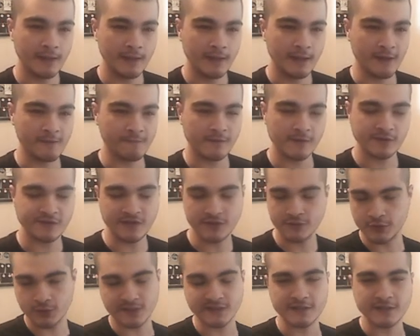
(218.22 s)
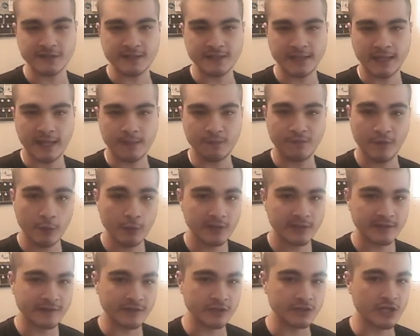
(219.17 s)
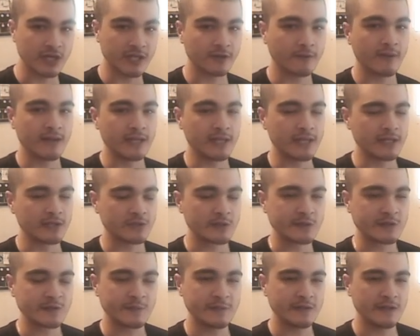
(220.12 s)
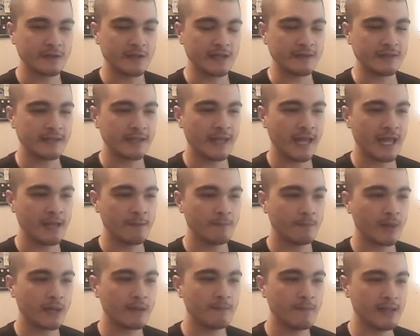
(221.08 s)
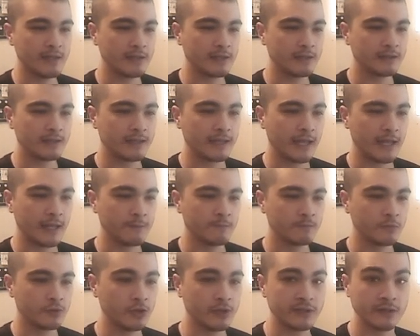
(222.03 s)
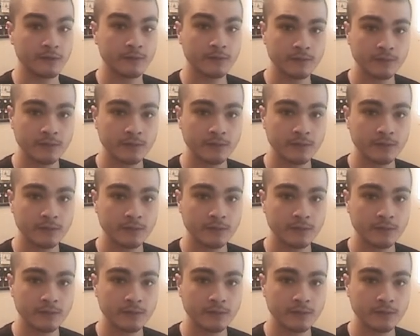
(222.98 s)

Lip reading: if there's interest in the game. Focus on generating interest in the game by making the game good,